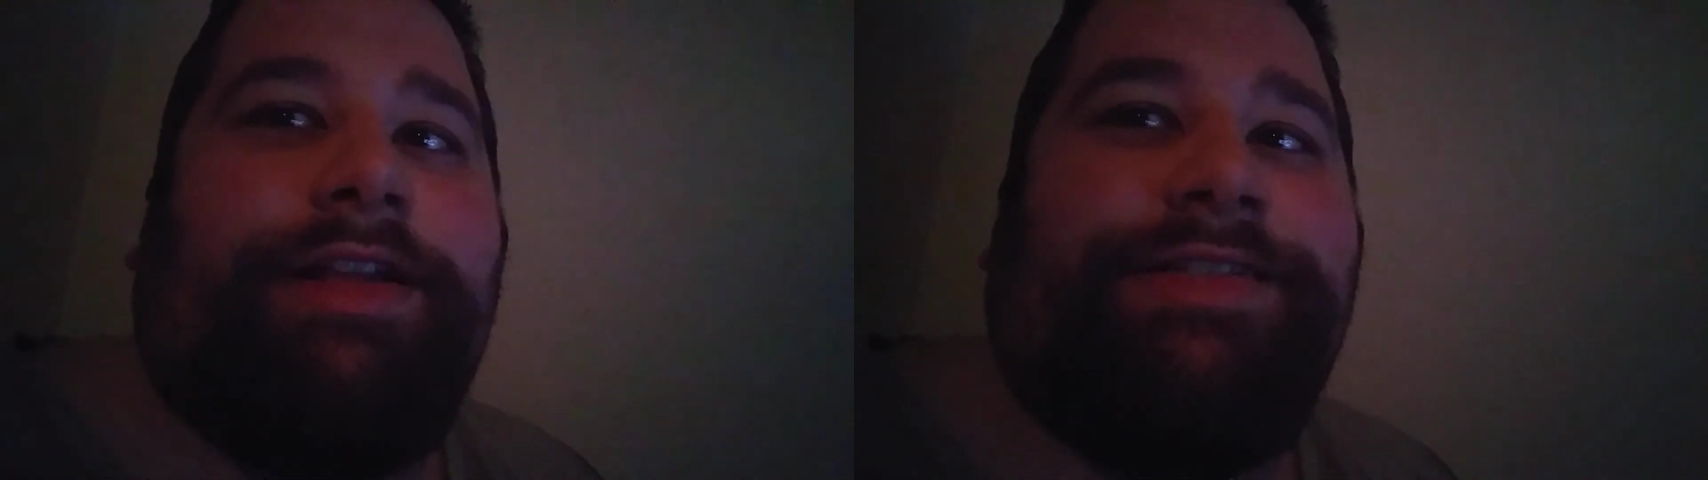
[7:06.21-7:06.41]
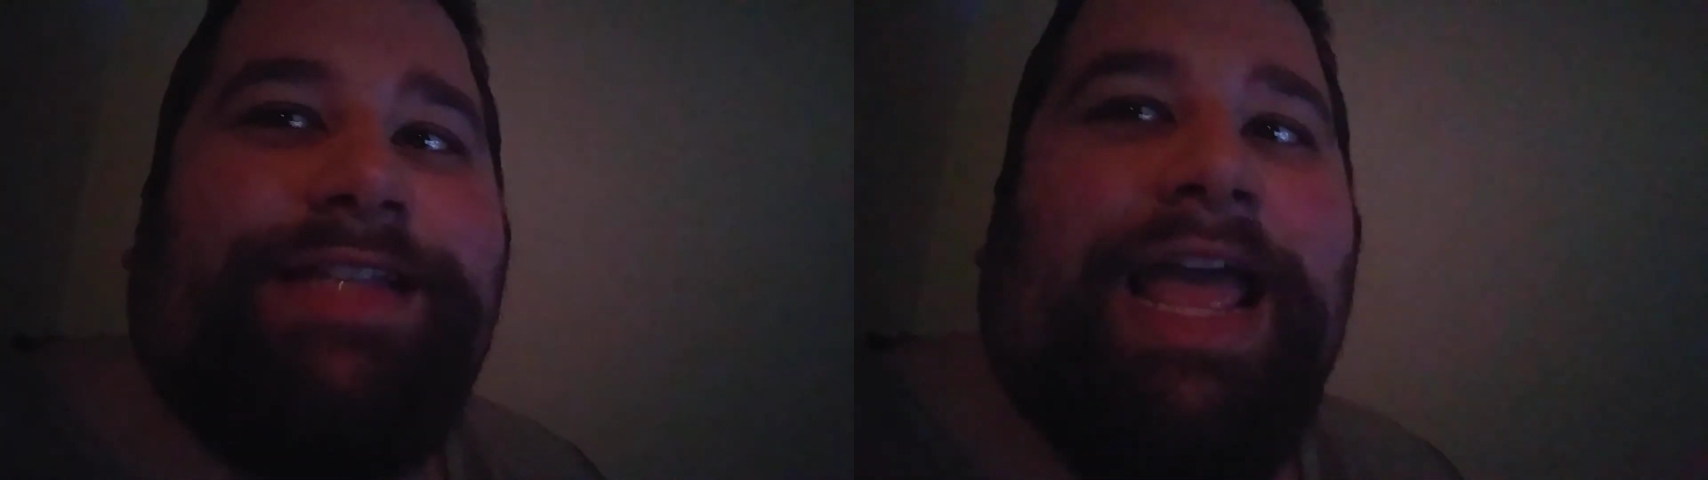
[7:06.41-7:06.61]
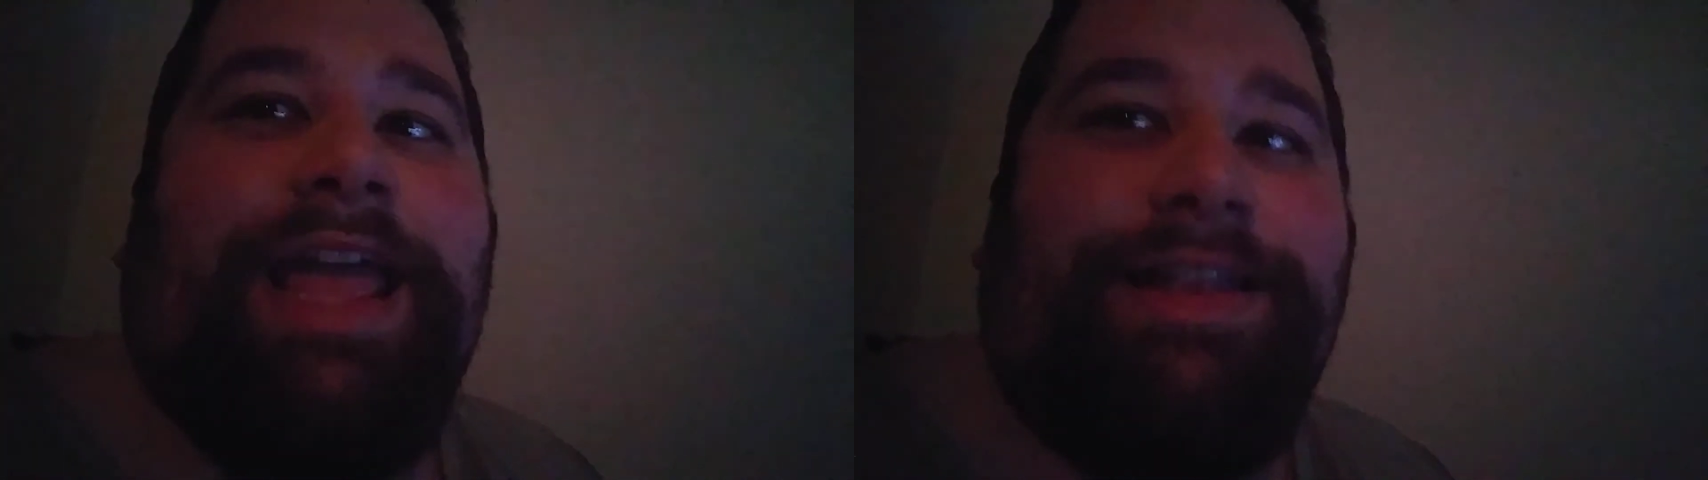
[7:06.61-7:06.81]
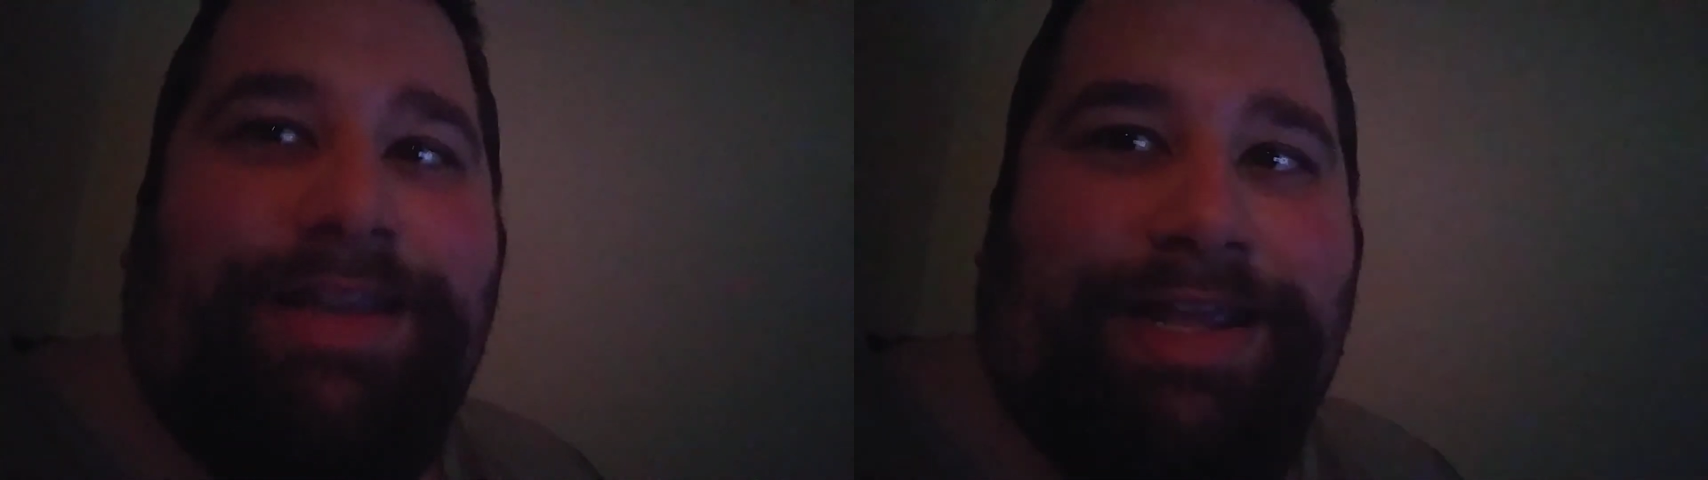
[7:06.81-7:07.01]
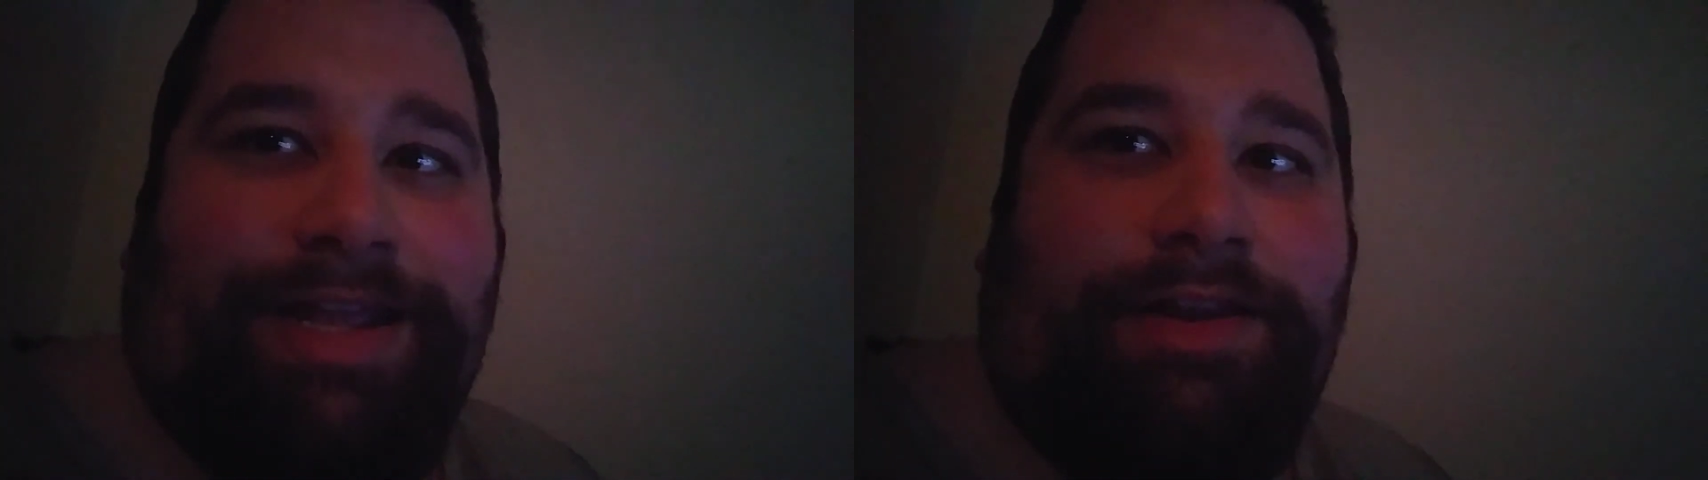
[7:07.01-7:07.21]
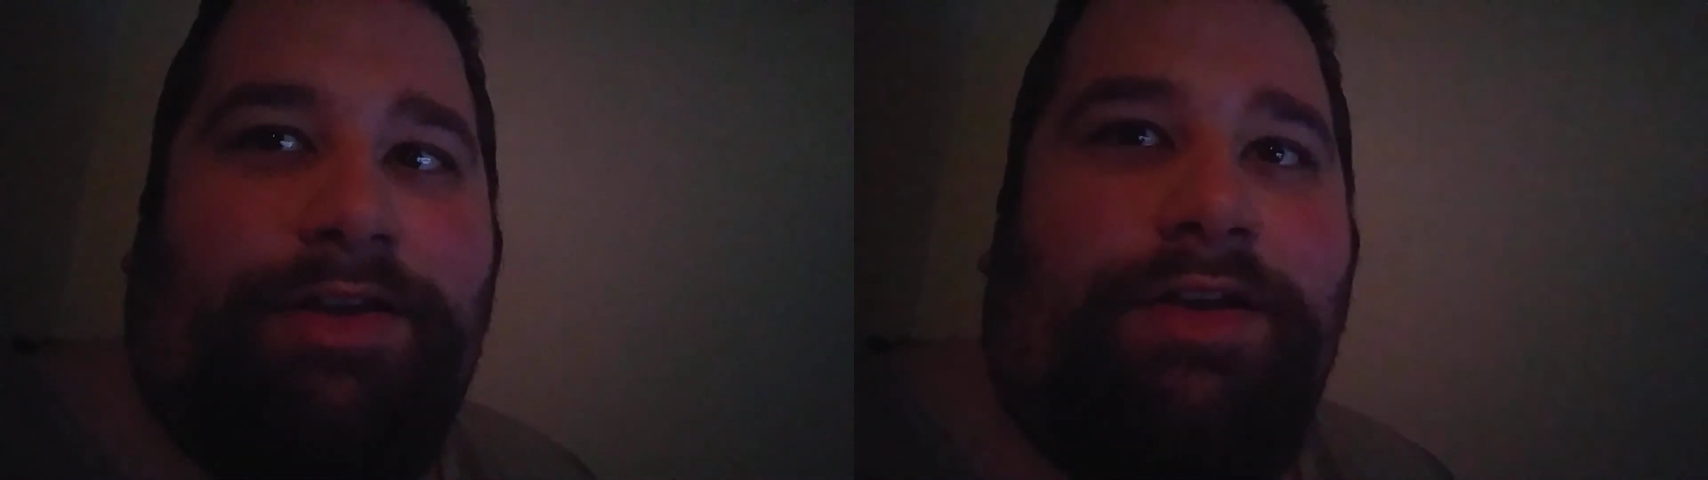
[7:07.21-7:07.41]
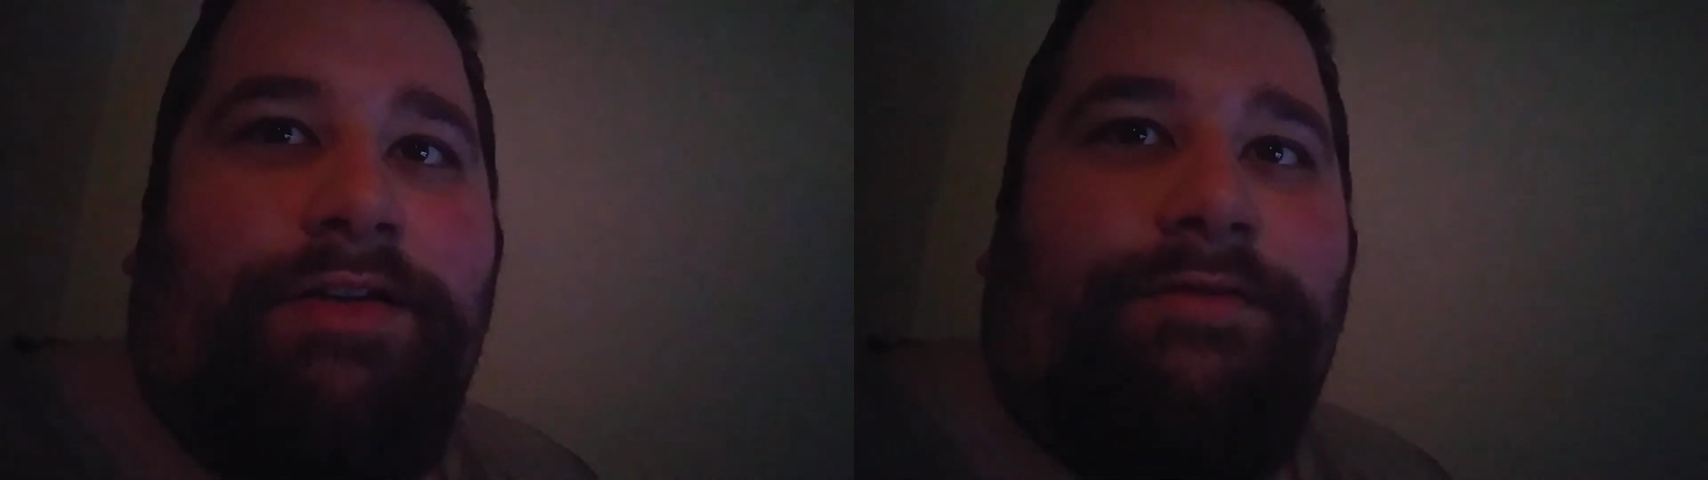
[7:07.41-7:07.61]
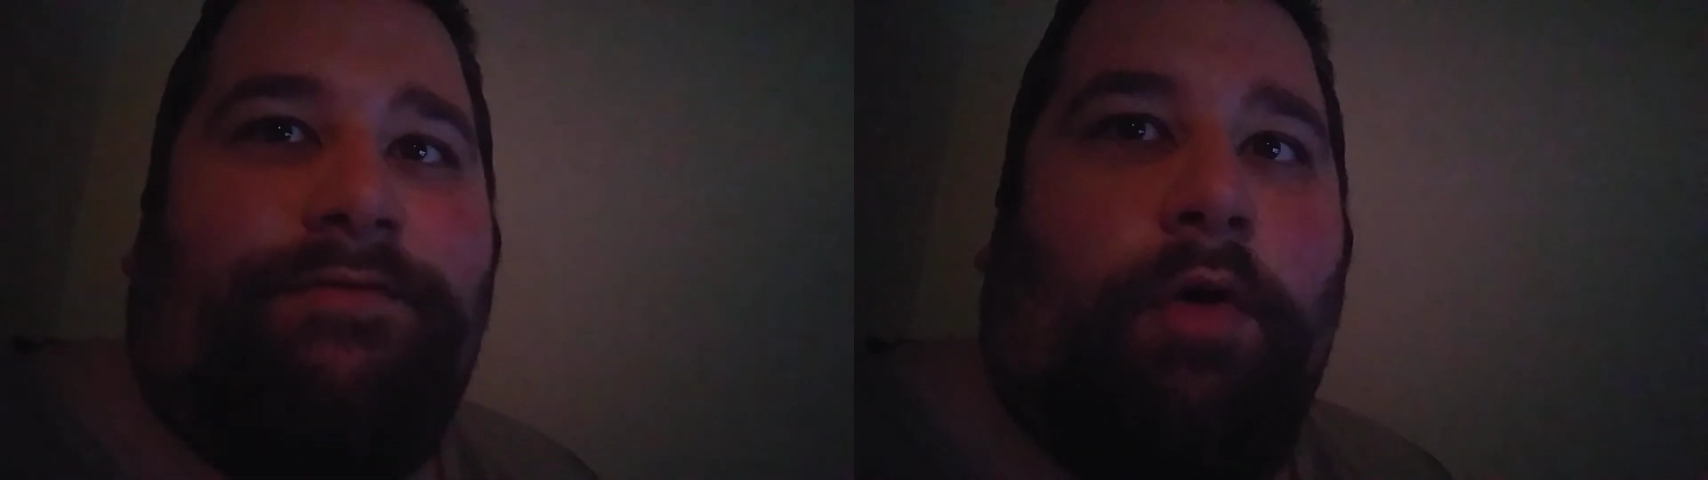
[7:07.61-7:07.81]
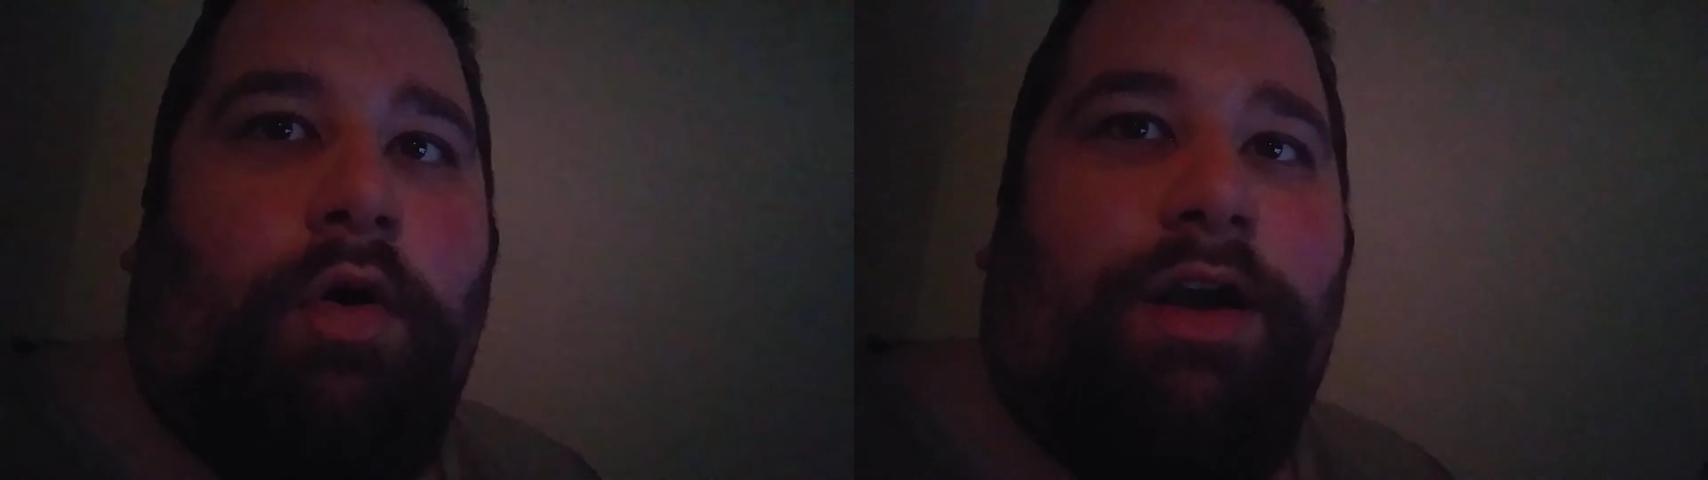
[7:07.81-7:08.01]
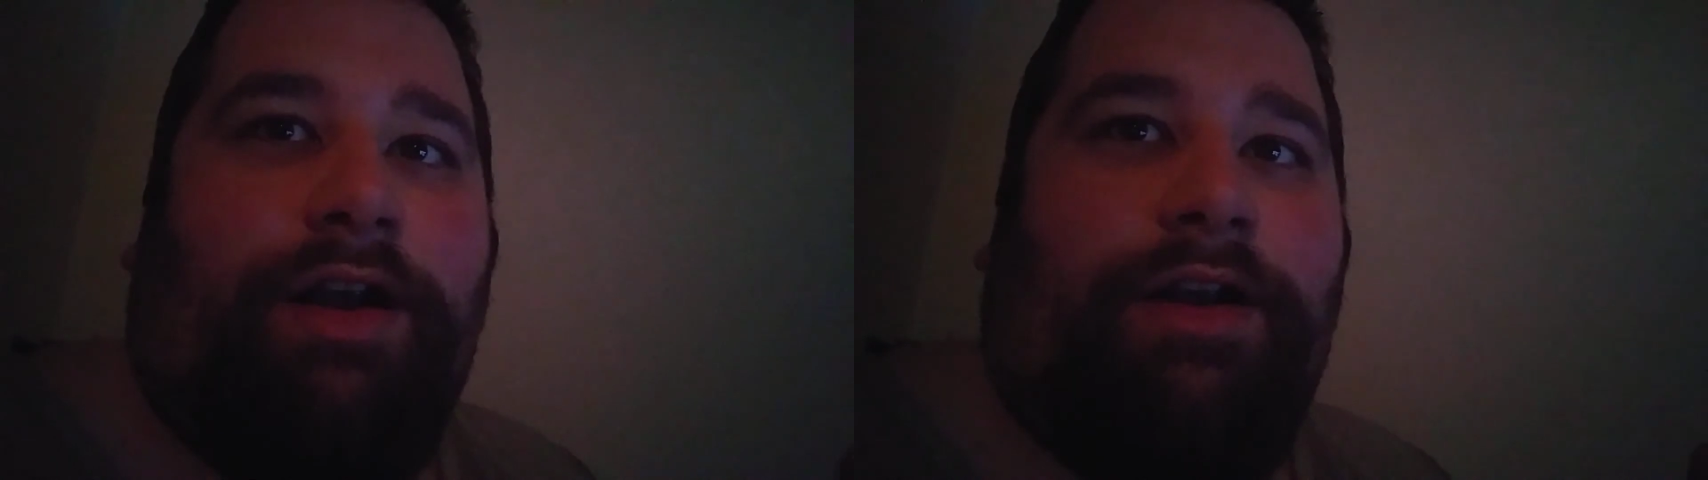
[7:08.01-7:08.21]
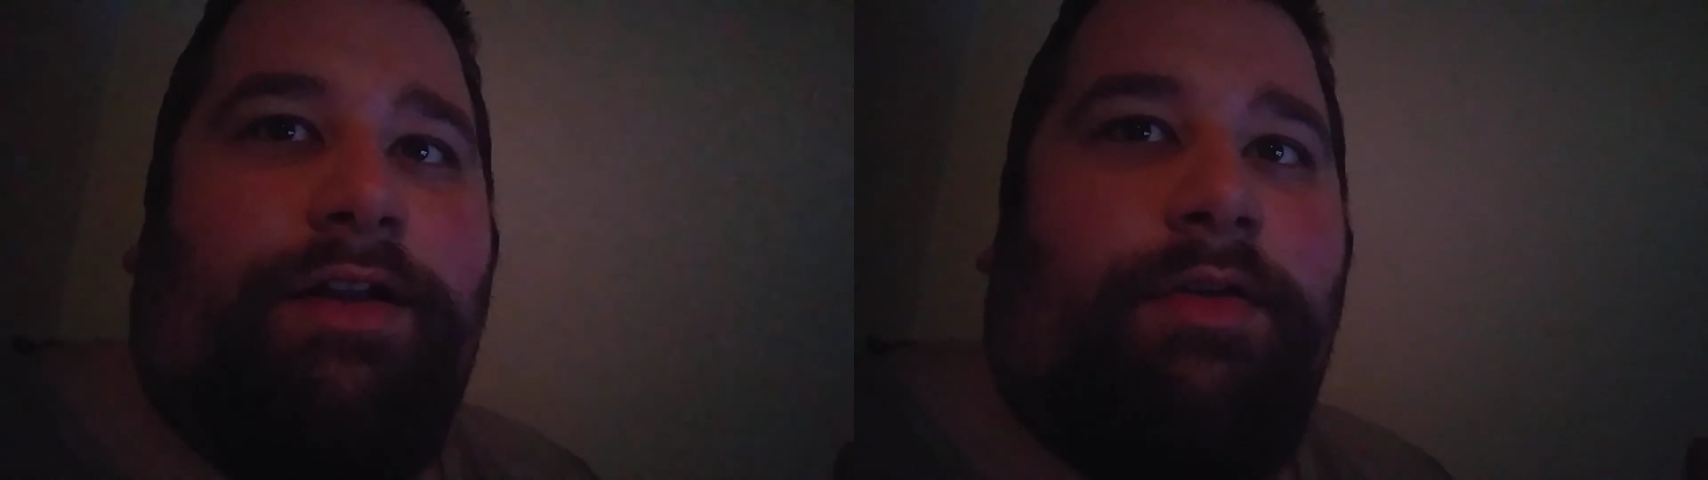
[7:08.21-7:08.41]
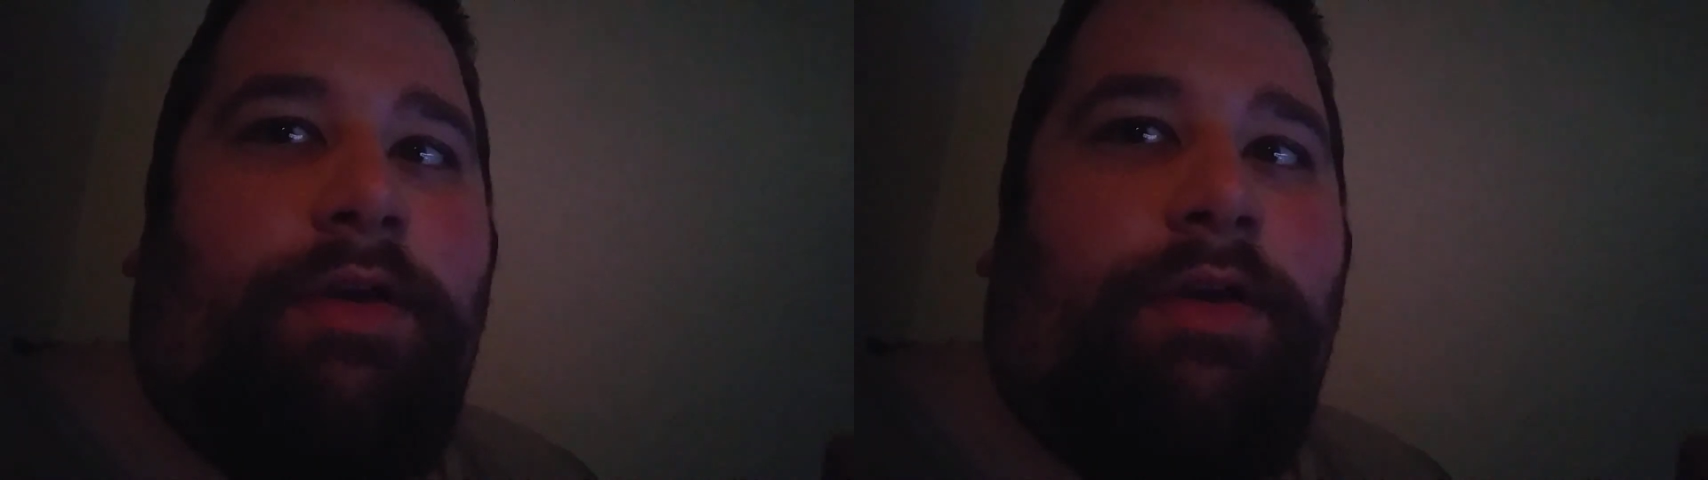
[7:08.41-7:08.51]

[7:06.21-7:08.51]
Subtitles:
intended for